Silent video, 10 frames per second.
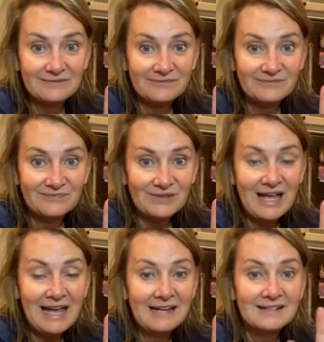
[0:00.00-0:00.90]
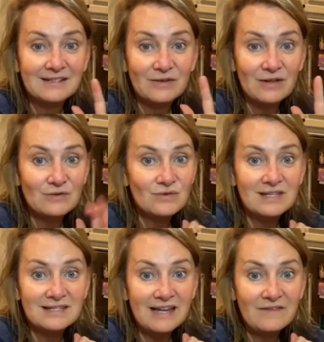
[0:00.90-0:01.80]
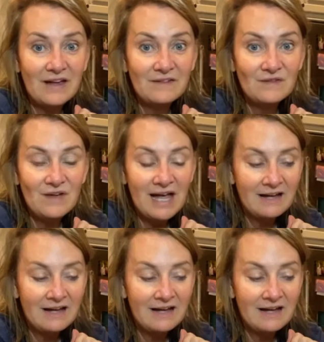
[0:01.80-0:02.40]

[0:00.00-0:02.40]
Okay, so those are the Safe Haven 5.